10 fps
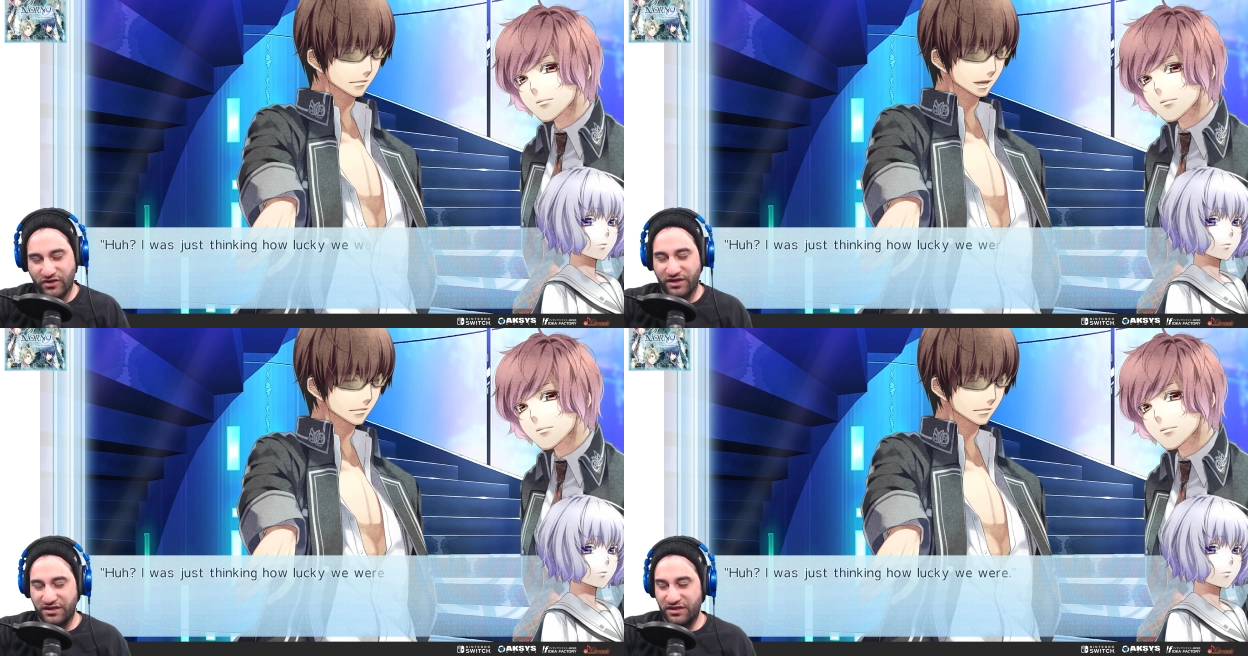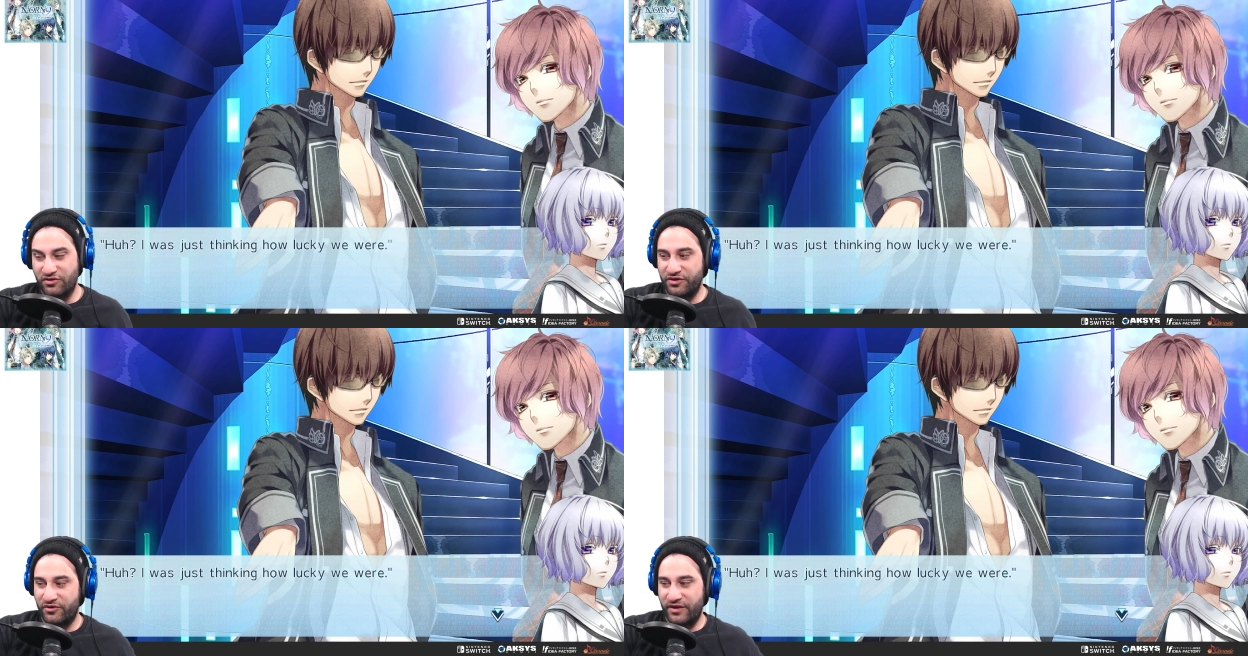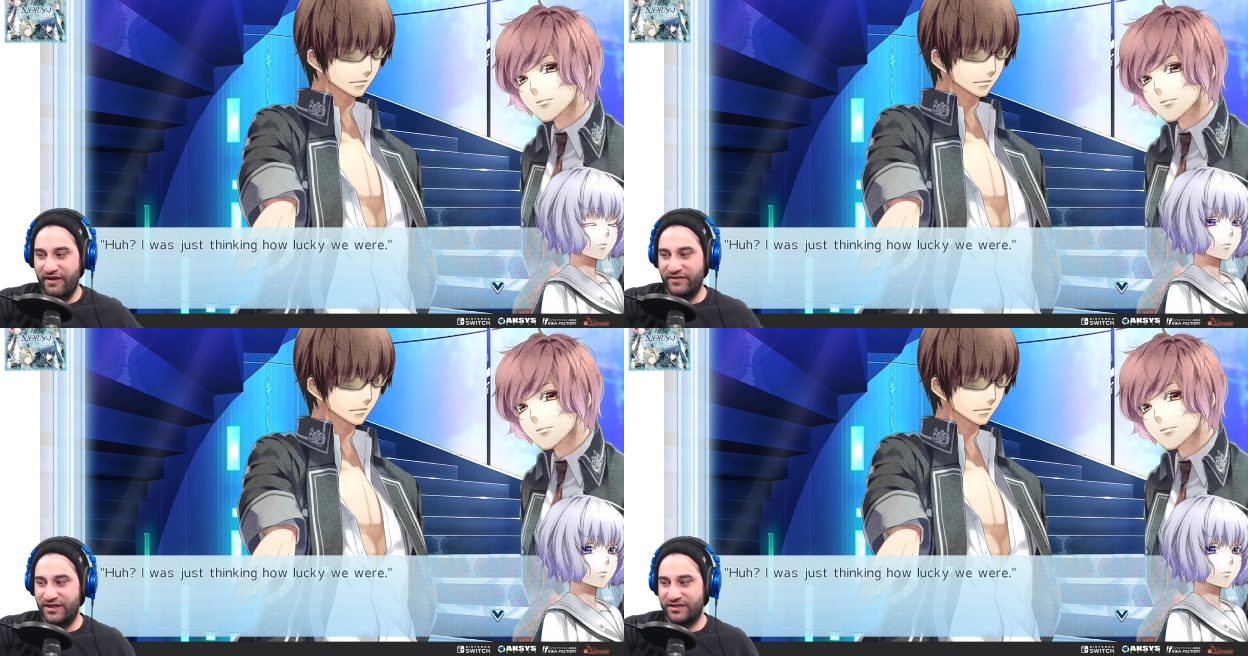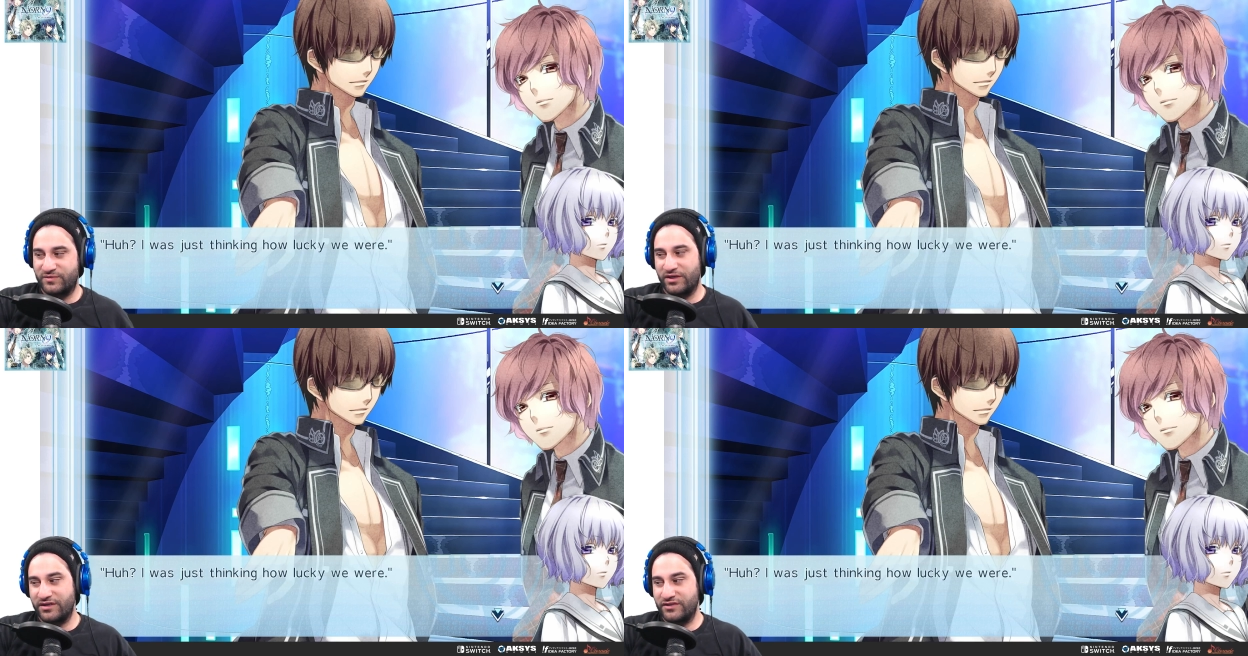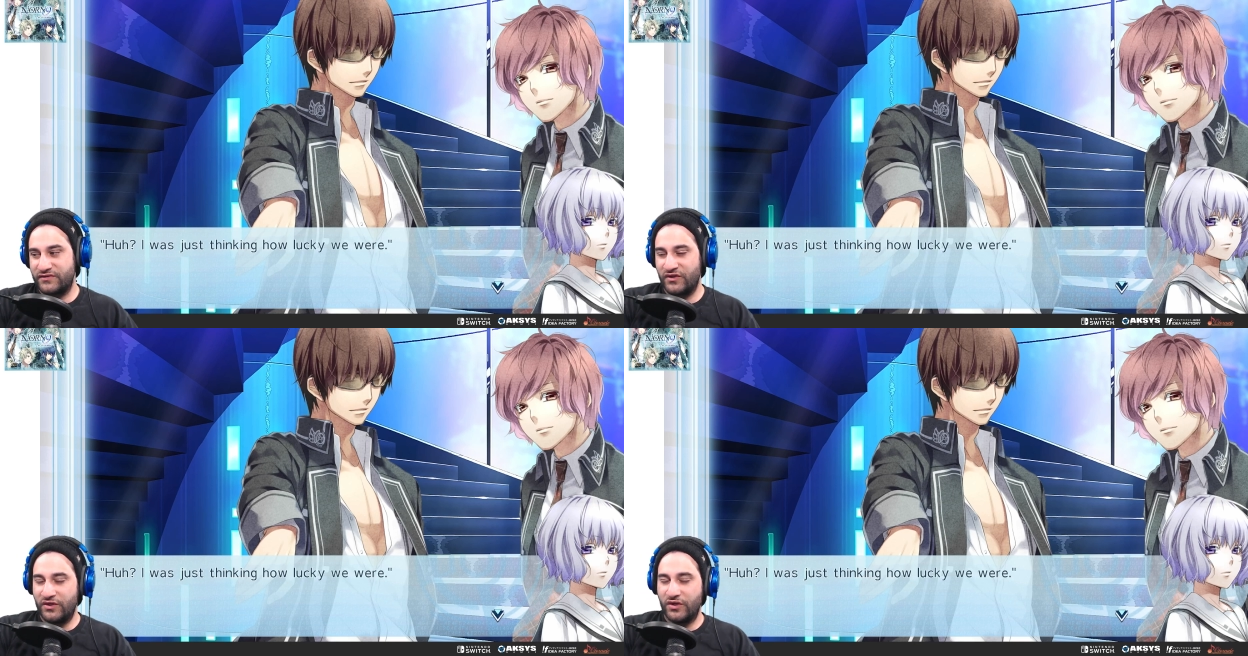Speaker 1: And I know I don't have that
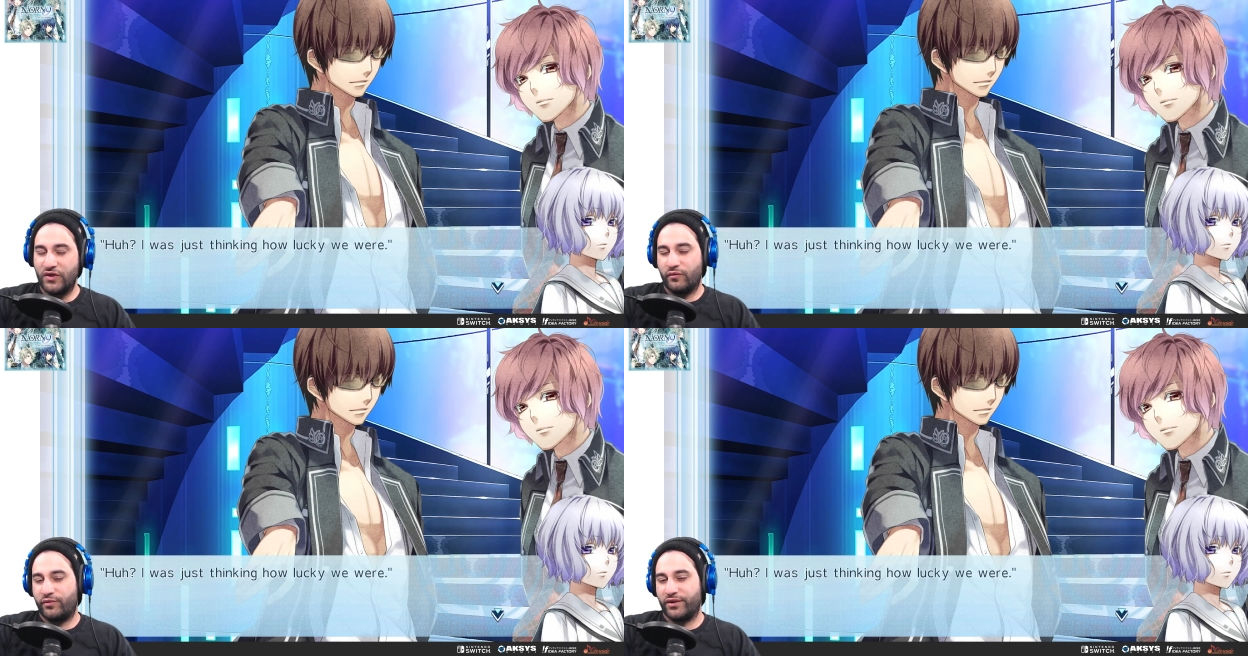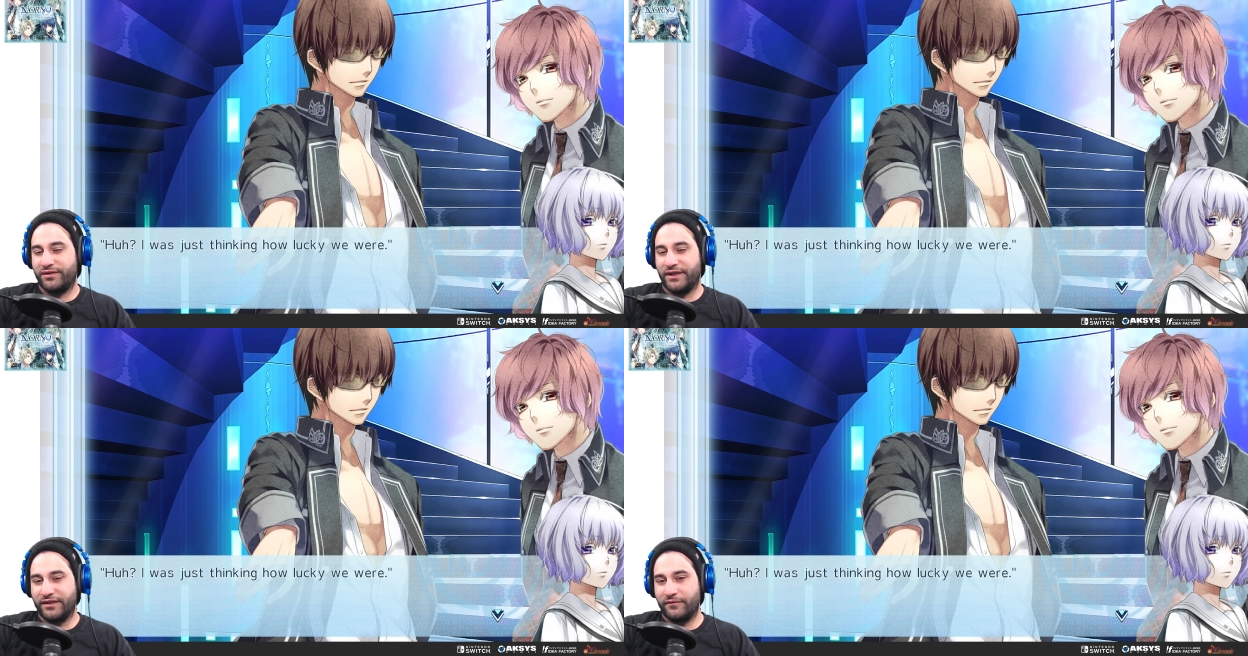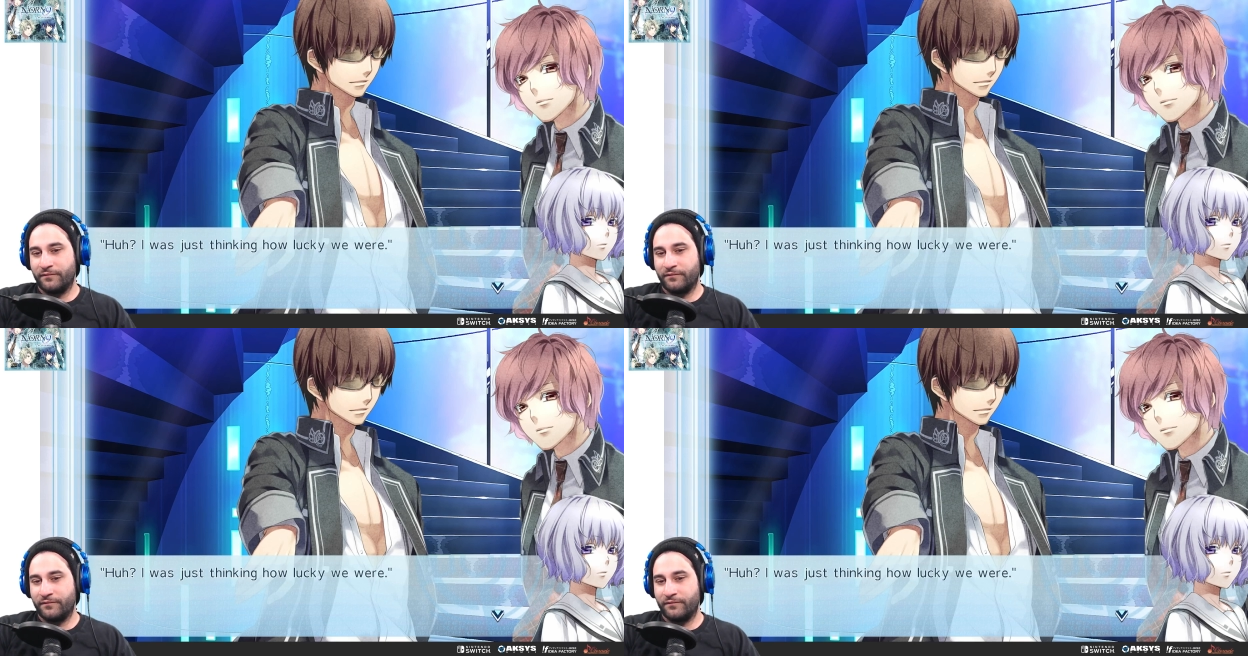experience, but like,